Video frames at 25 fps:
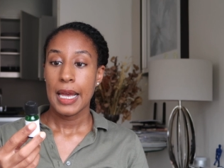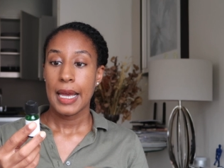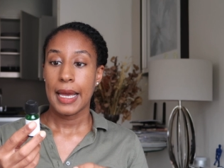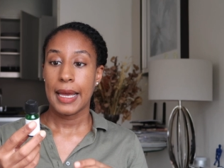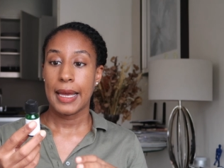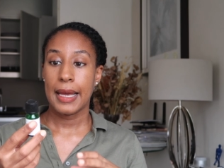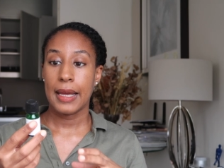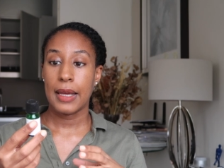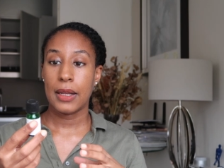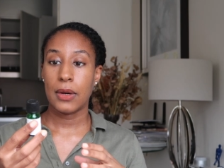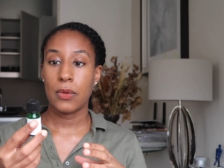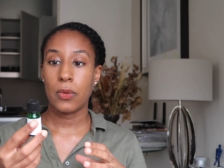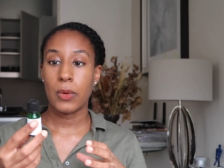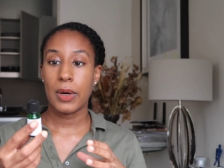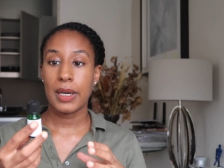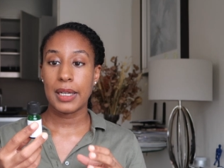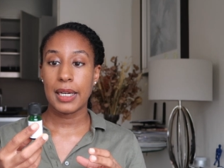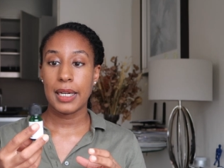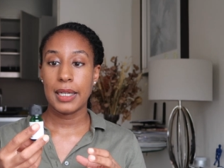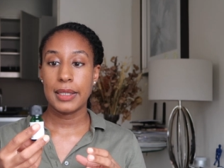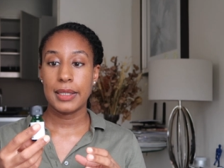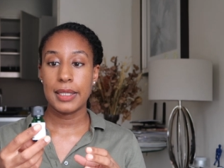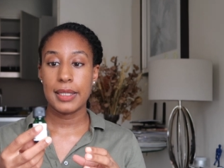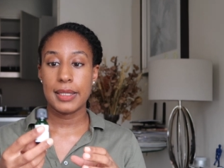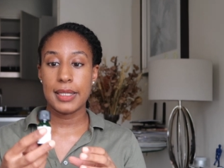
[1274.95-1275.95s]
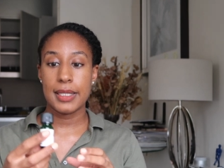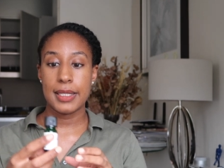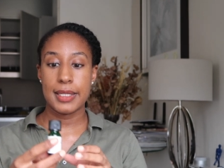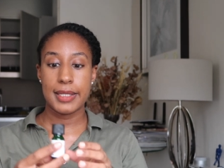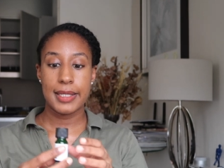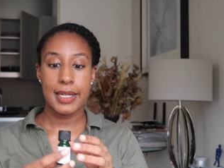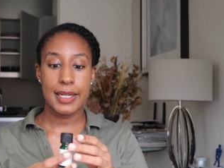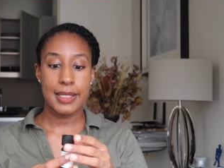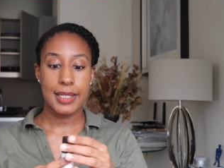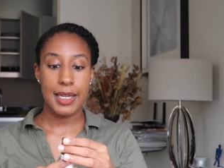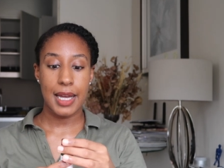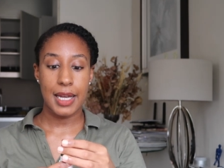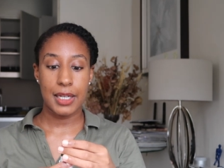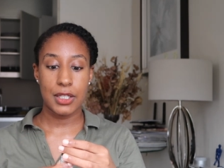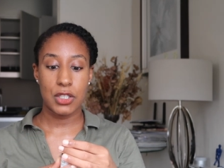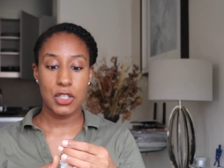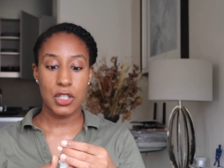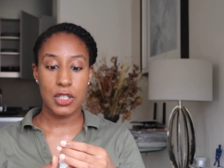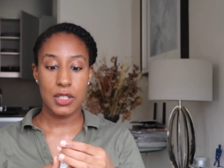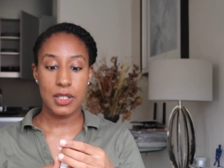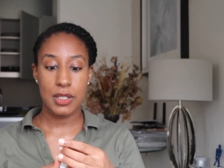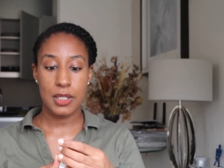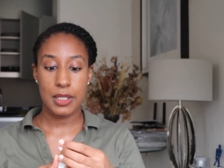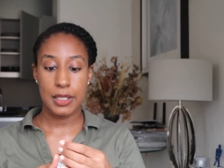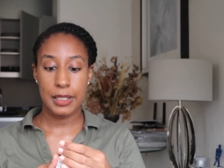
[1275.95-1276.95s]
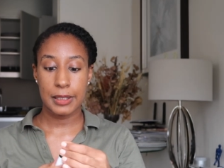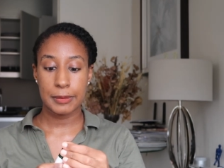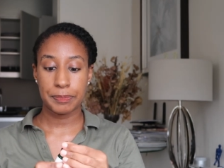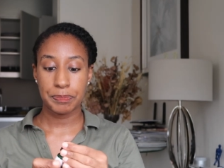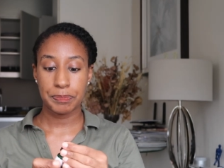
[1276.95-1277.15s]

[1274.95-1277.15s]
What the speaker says: And what I did is that I just,